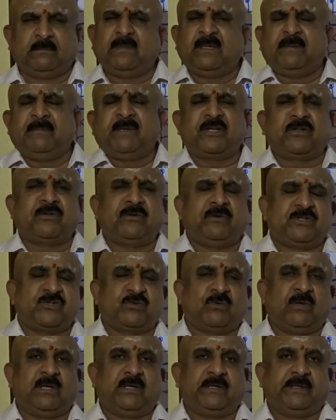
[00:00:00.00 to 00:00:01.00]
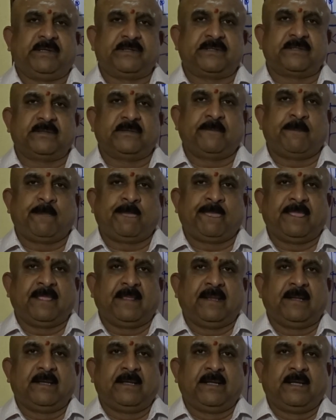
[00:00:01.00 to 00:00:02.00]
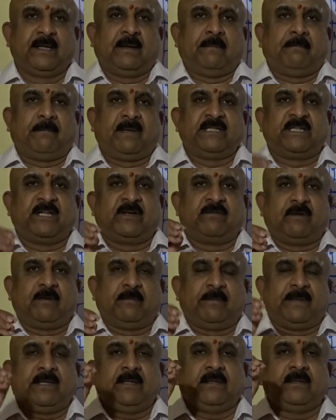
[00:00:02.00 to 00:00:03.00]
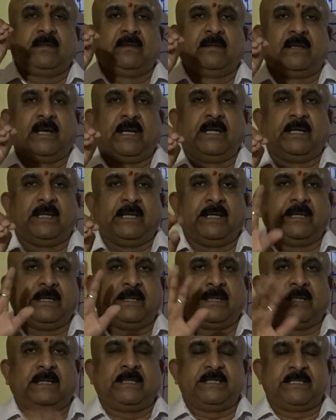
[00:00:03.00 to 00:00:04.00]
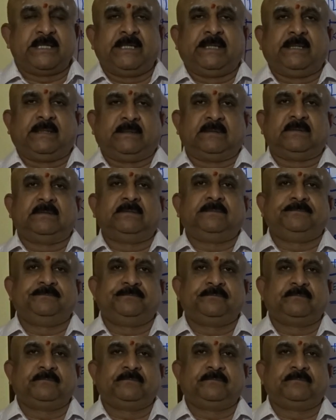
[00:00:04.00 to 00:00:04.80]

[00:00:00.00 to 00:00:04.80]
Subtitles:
Mercury's qualities. Mother will be highly intelligent.